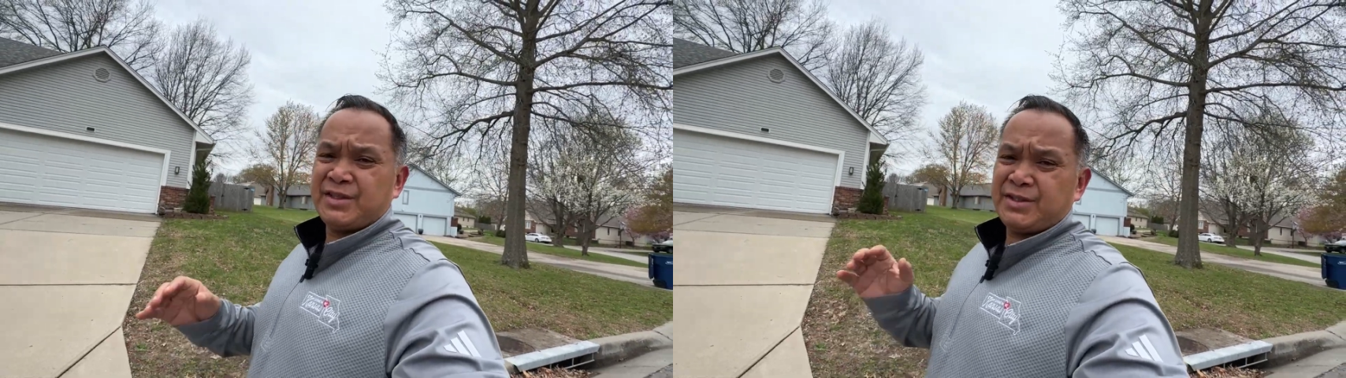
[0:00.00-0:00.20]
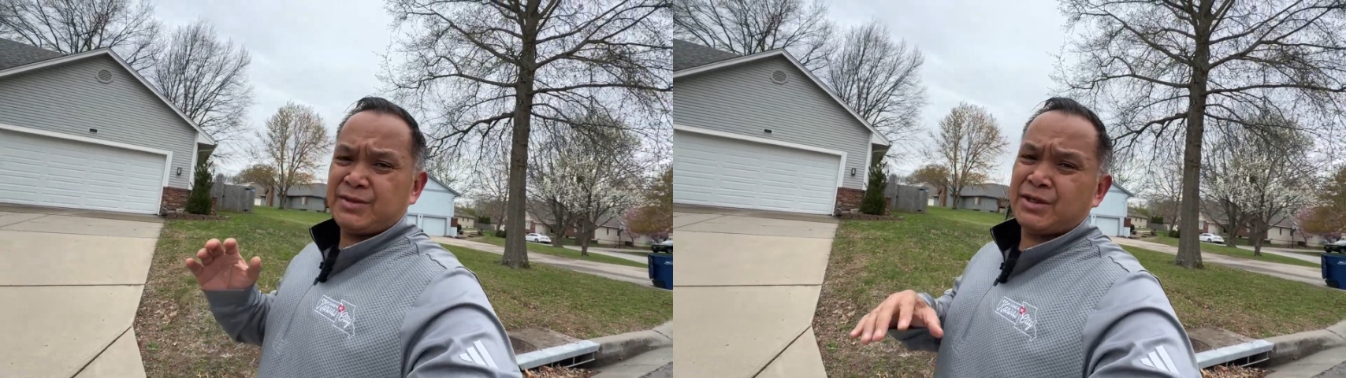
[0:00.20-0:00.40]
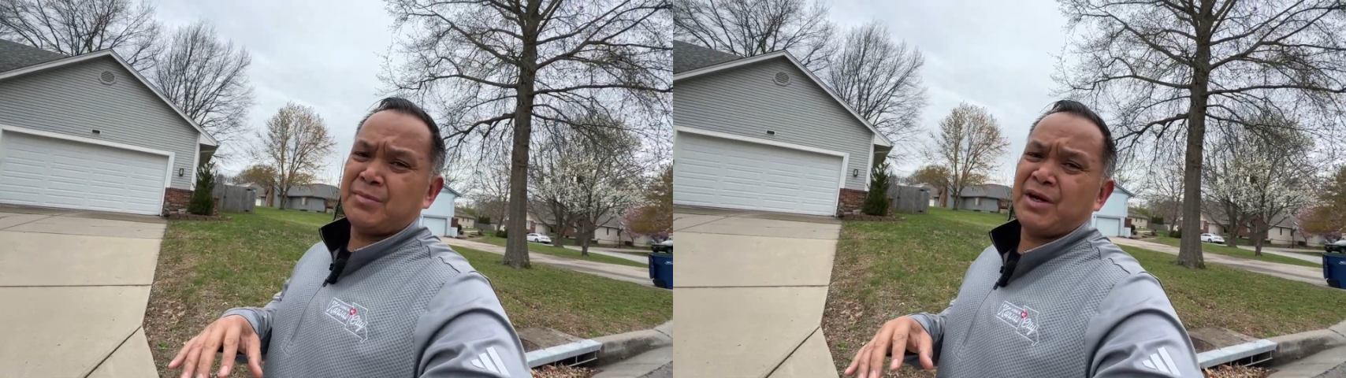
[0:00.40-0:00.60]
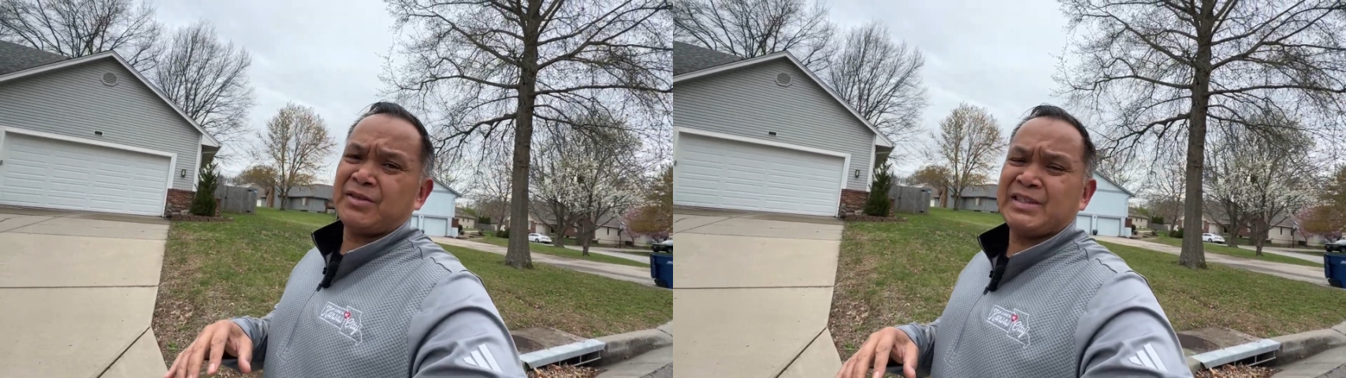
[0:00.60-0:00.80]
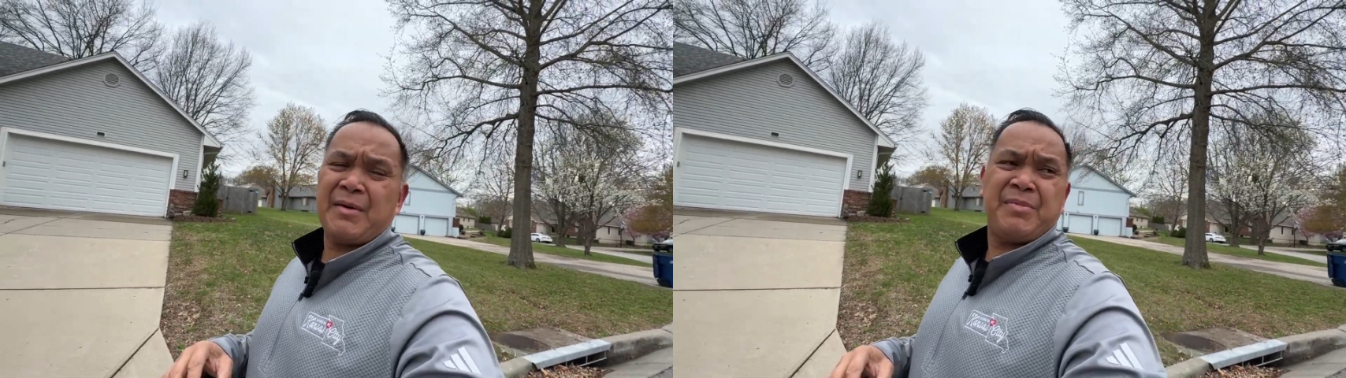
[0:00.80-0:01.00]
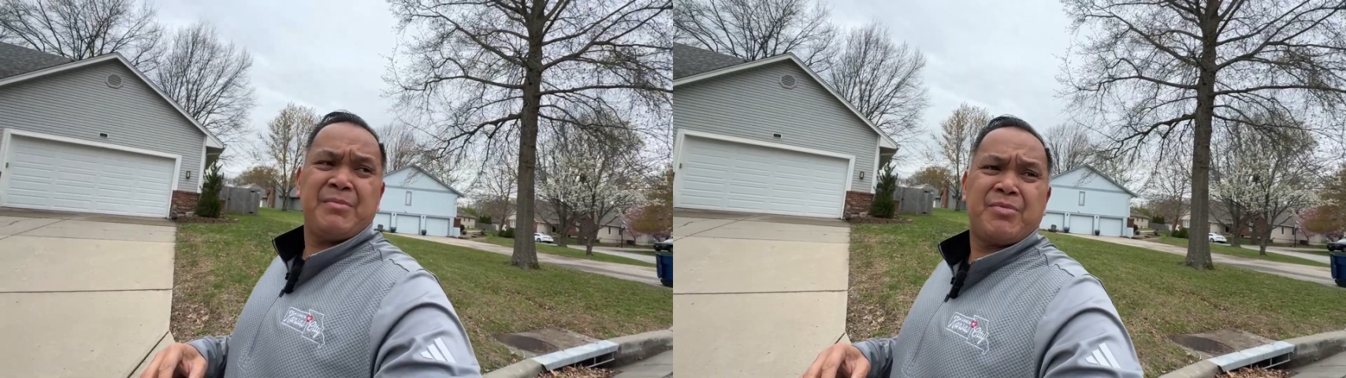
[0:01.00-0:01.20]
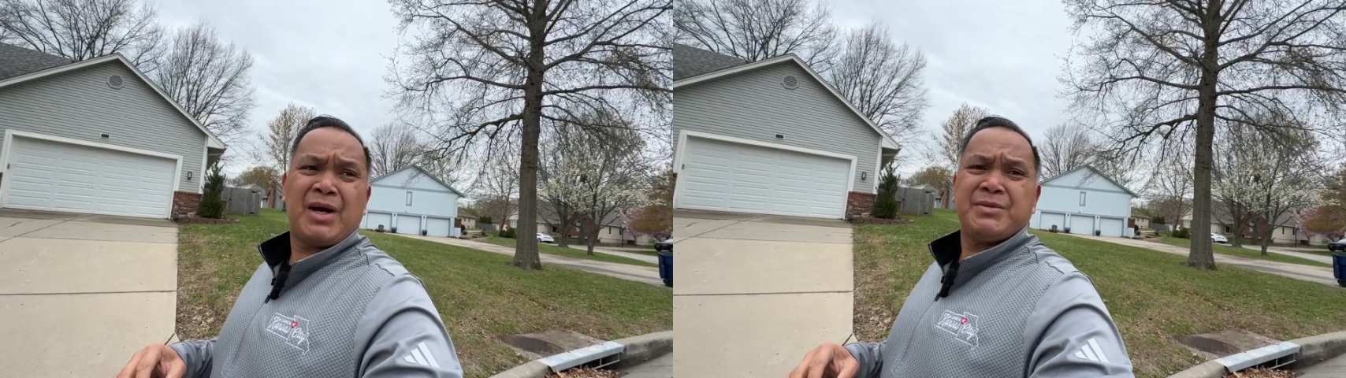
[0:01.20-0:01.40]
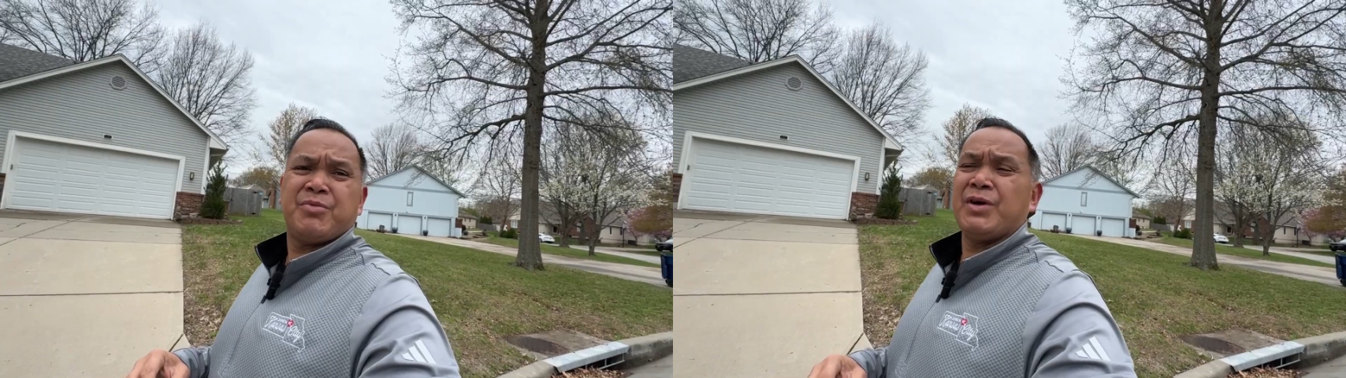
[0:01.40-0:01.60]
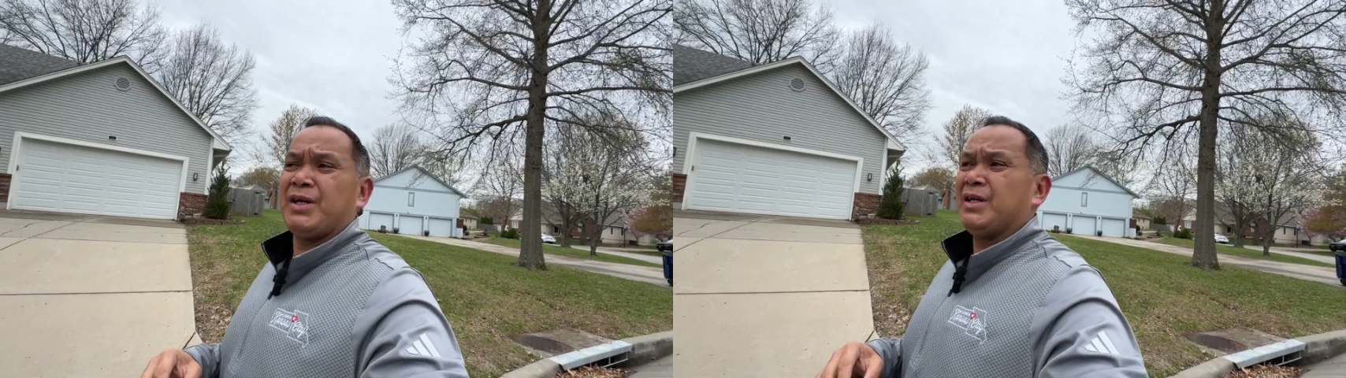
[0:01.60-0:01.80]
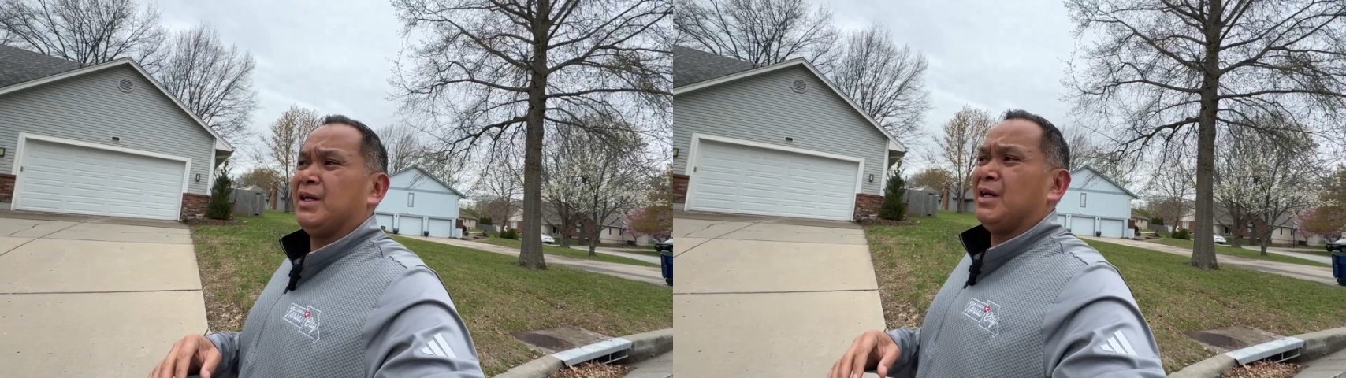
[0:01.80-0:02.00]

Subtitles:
This is going to be our top end price point.